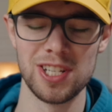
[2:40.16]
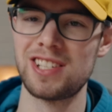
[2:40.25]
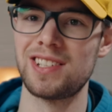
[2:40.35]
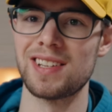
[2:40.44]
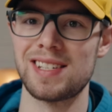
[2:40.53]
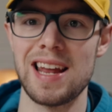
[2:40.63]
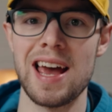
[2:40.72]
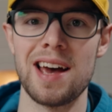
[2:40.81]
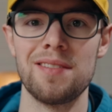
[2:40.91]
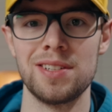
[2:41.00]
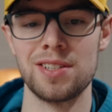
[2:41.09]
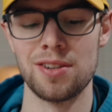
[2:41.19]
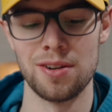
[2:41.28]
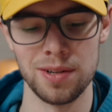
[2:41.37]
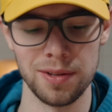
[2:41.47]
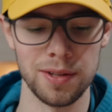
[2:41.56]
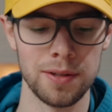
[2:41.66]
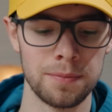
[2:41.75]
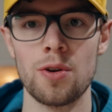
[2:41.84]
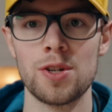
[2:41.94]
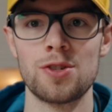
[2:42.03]
just doesn't have internally. And
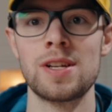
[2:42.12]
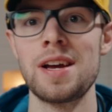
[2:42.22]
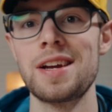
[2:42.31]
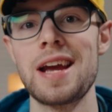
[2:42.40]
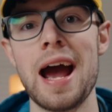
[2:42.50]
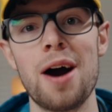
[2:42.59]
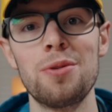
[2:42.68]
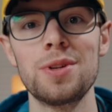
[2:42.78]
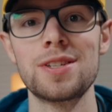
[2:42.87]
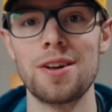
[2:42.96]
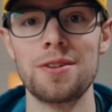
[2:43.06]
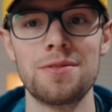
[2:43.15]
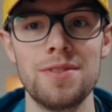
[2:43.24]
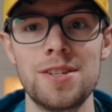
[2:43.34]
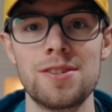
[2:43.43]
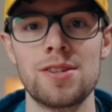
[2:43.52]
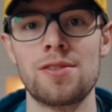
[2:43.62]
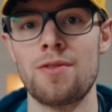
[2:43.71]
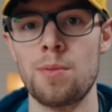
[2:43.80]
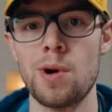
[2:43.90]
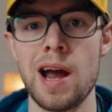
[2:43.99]
of course there's countless other features this
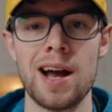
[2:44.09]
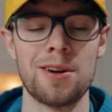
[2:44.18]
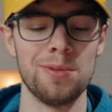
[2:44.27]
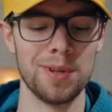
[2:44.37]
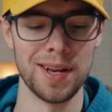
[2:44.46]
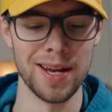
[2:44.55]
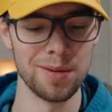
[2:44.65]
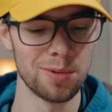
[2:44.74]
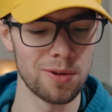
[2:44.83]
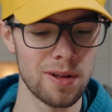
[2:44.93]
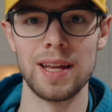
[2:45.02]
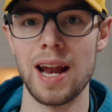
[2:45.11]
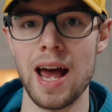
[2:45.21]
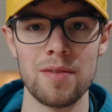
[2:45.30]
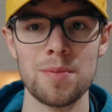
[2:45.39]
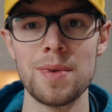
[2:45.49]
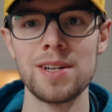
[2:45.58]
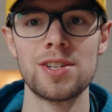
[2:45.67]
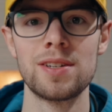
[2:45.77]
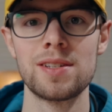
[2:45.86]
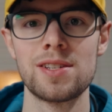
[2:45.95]
firmware hack will enable that I haven't
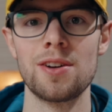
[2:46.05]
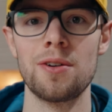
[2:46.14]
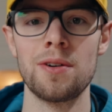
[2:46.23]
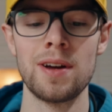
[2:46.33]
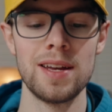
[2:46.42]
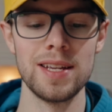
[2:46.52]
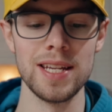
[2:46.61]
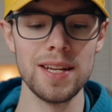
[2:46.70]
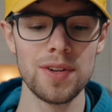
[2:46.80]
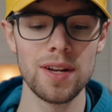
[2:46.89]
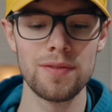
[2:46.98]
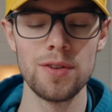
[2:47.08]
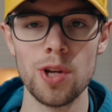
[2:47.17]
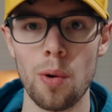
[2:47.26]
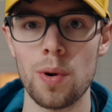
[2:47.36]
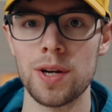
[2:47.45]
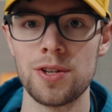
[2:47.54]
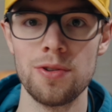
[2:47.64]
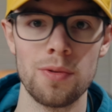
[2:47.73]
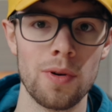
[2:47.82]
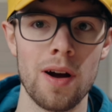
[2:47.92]
mentioned, so even if you don't want to
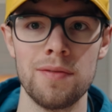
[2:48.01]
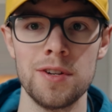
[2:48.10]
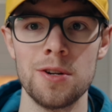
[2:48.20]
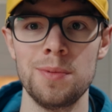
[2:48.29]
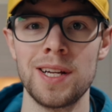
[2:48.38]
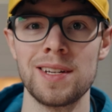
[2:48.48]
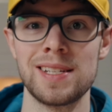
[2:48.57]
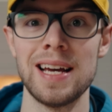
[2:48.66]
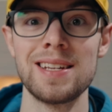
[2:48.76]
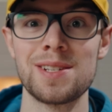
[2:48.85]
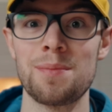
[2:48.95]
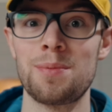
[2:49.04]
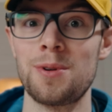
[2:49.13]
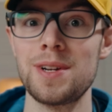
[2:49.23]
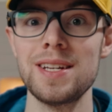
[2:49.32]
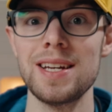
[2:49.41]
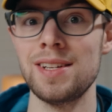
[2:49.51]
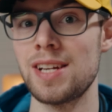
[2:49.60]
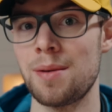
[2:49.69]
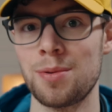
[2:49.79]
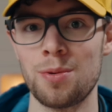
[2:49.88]
shoot raw video, because that is a pretty
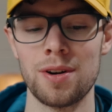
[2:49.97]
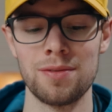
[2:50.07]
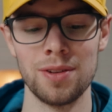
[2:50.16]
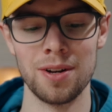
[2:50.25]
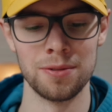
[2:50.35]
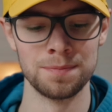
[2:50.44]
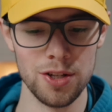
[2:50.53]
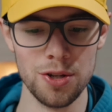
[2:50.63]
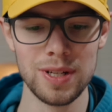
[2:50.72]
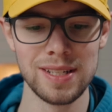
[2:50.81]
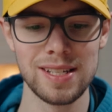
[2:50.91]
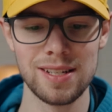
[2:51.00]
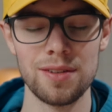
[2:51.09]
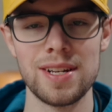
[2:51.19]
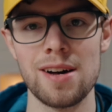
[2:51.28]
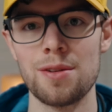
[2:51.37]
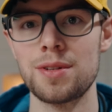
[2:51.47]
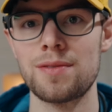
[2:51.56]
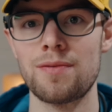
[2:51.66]
in-depth workflow, you can still download this